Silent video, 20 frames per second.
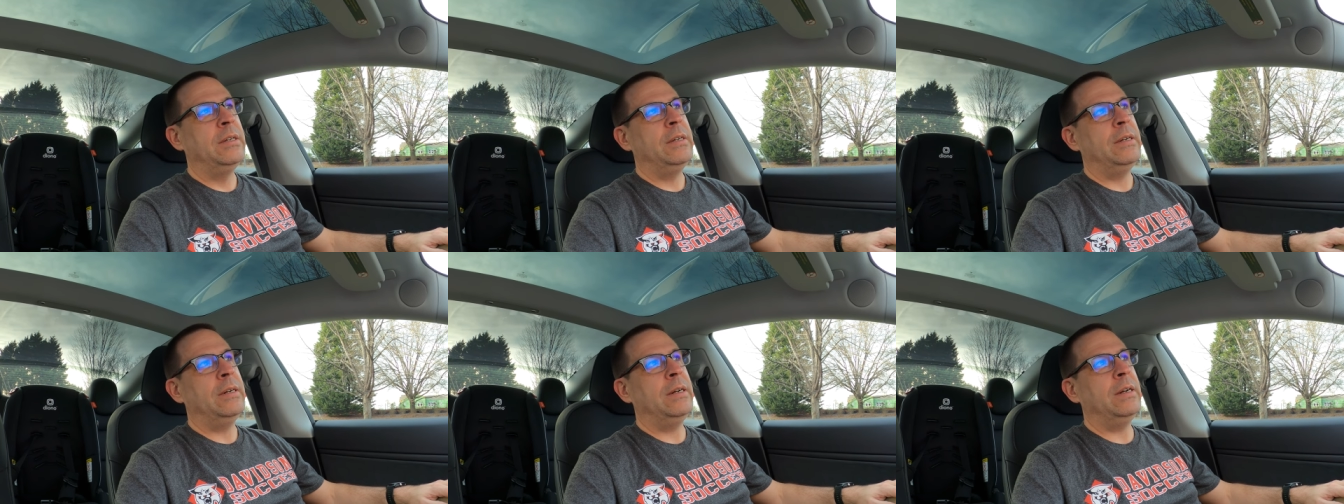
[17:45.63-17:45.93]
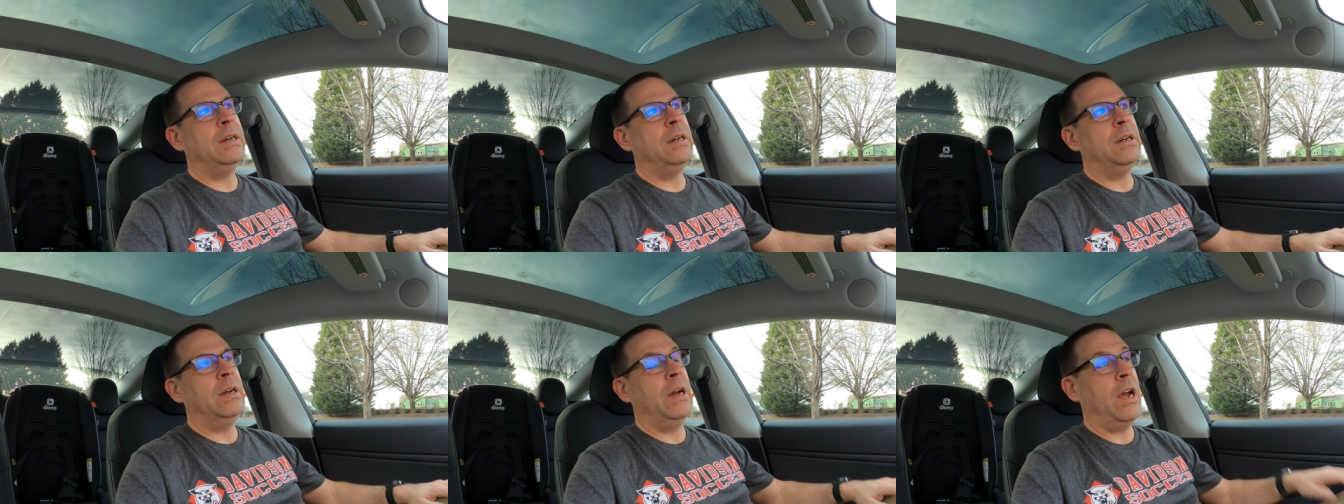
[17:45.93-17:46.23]

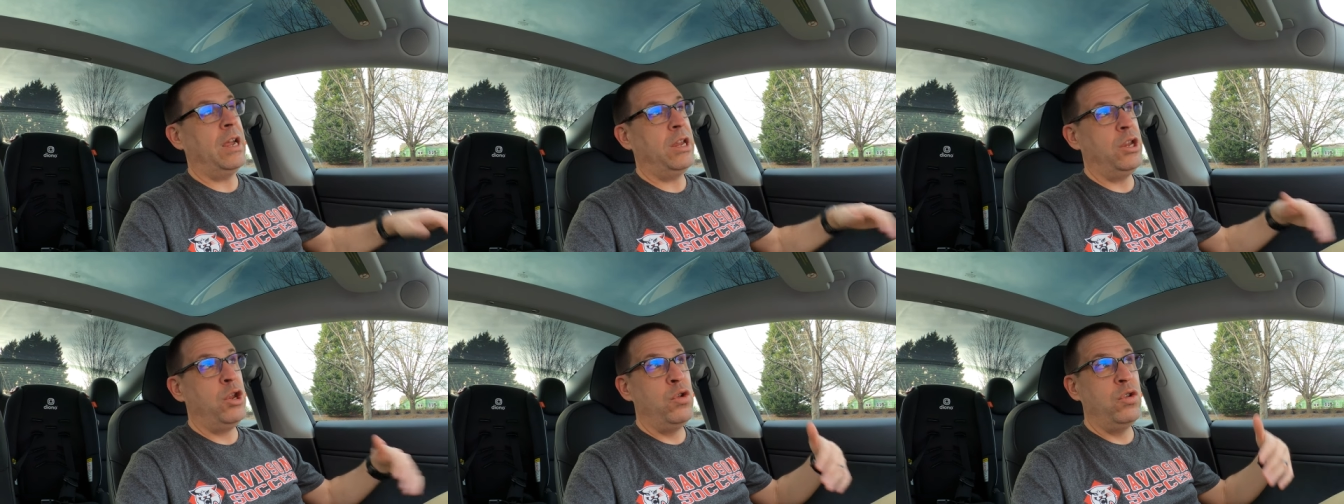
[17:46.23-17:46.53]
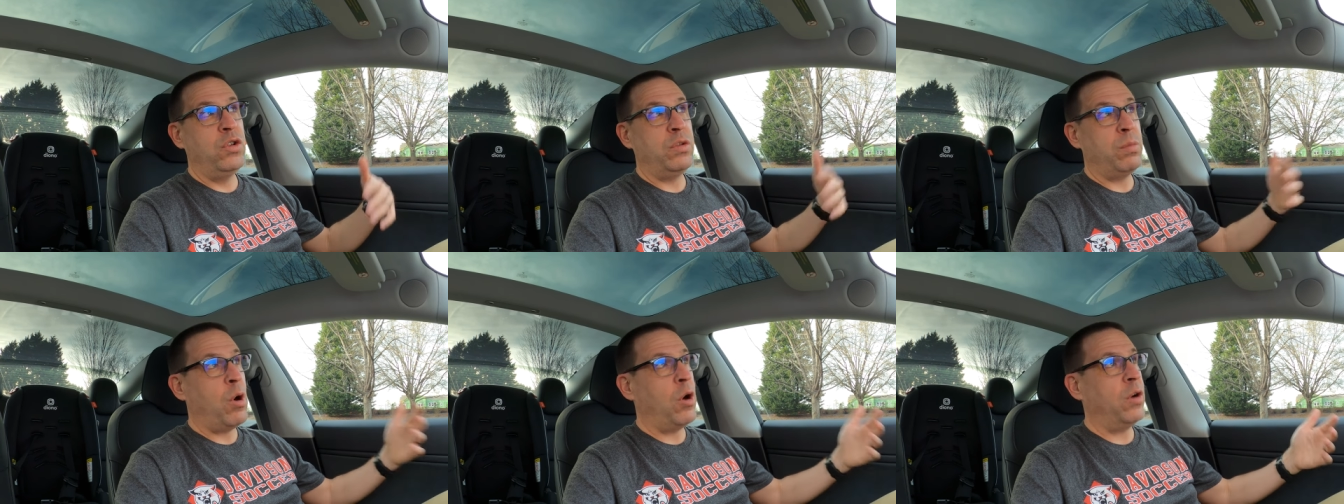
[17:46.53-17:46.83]
Uh, I
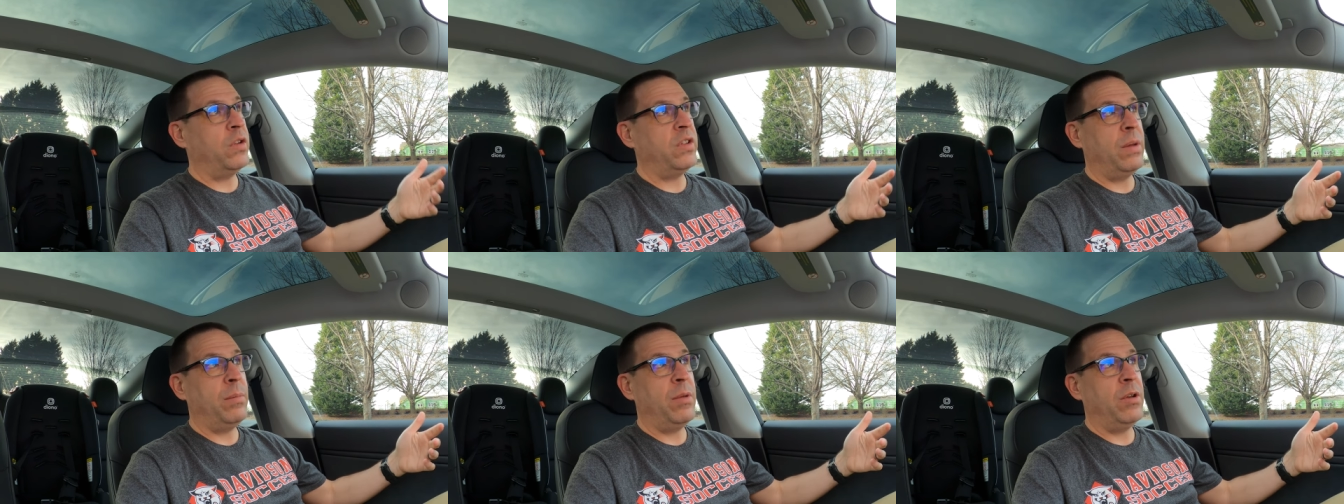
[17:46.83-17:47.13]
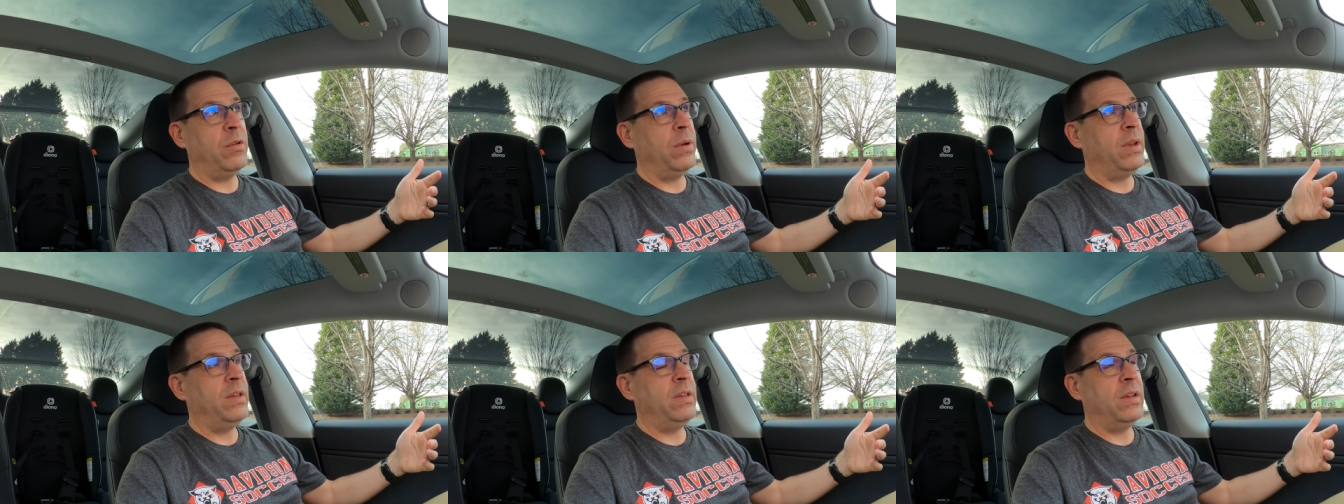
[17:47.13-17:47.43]
used Smart
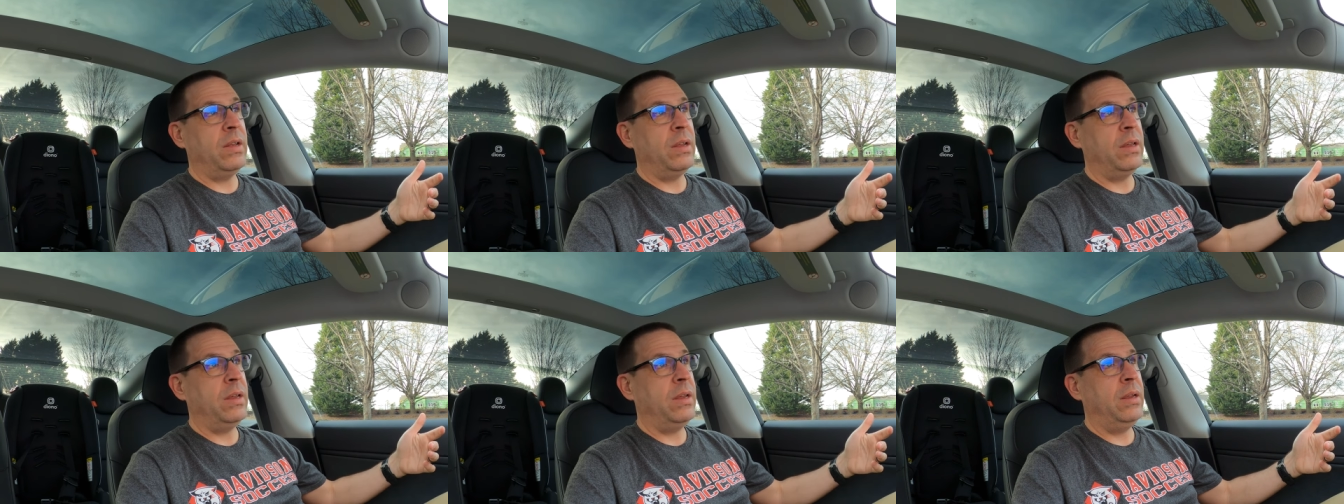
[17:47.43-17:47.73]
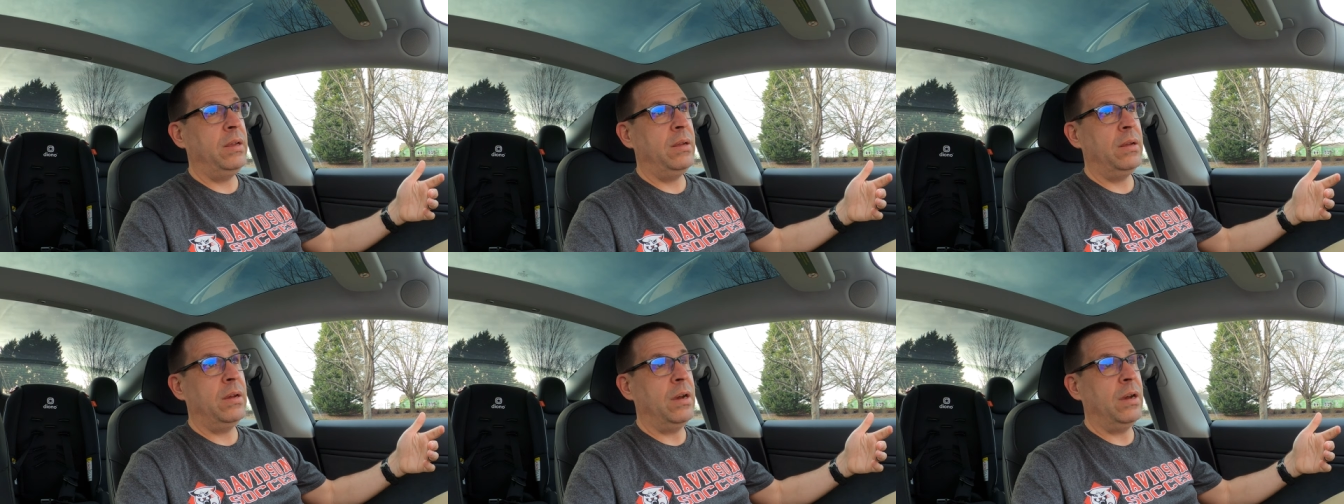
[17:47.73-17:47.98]
Summon recently,